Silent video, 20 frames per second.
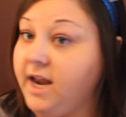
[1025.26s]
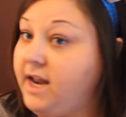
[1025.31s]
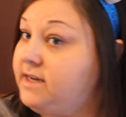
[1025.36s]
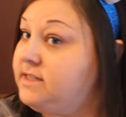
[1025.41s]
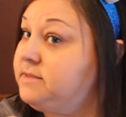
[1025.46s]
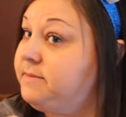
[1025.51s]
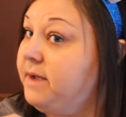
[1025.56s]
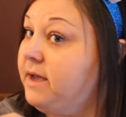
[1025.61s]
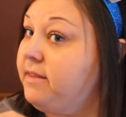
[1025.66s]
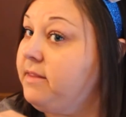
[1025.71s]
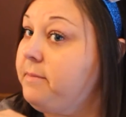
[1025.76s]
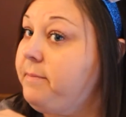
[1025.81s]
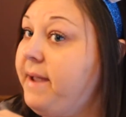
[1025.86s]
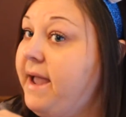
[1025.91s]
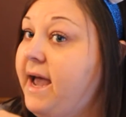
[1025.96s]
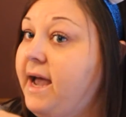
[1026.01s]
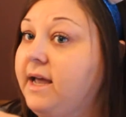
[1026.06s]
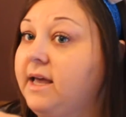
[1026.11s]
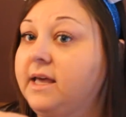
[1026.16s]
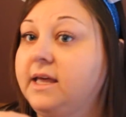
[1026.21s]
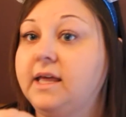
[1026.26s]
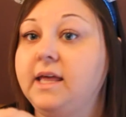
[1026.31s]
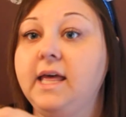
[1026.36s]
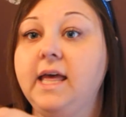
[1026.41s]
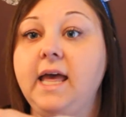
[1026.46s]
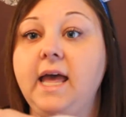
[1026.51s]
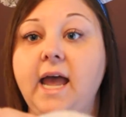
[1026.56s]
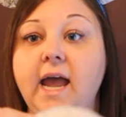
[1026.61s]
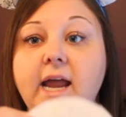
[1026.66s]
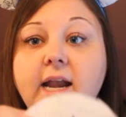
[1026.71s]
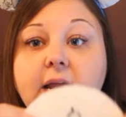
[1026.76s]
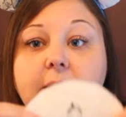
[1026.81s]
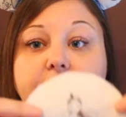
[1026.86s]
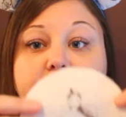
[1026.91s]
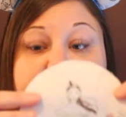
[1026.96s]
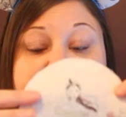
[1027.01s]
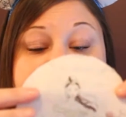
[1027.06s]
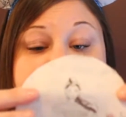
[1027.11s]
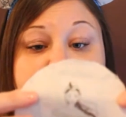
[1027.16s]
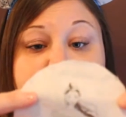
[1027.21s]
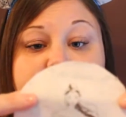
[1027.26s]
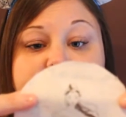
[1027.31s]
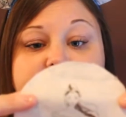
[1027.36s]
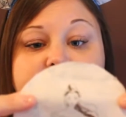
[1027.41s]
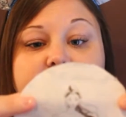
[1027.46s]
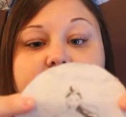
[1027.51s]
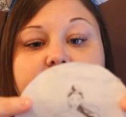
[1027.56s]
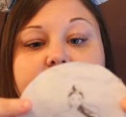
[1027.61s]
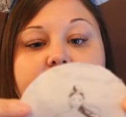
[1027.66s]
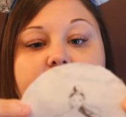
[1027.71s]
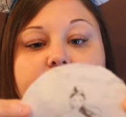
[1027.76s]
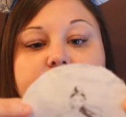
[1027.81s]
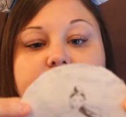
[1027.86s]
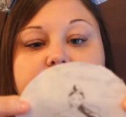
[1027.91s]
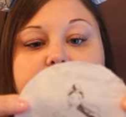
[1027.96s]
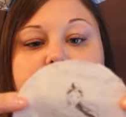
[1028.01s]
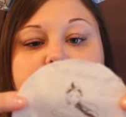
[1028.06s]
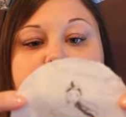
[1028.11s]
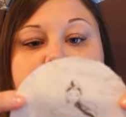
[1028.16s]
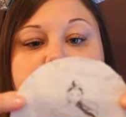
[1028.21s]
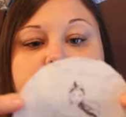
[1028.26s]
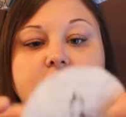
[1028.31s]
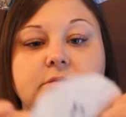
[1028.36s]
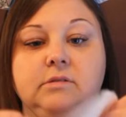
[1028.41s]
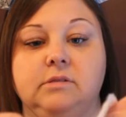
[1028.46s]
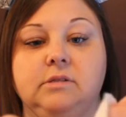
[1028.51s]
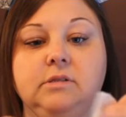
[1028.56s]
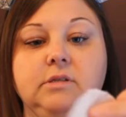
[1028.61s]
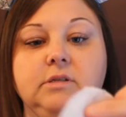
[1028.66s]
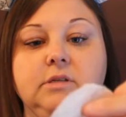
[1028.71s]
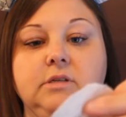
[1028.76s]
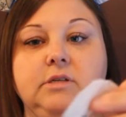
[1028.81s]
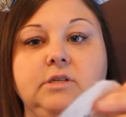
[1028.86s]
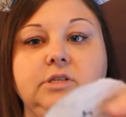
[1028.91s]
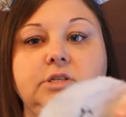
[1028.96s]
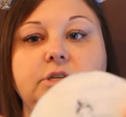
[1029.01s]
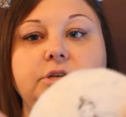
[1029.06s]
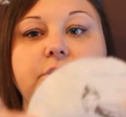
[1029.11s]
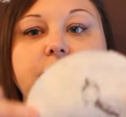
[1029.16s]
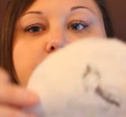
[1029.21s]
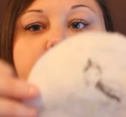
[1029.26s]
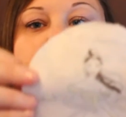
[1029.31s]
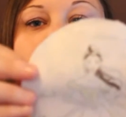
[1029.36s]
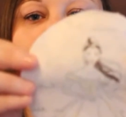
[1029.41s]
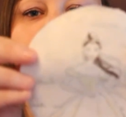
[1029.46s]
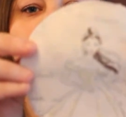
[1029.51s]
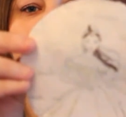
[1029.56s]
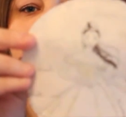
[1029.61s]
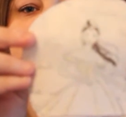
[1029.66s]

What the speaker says: and to be on the back, and I placed them inside out. So you can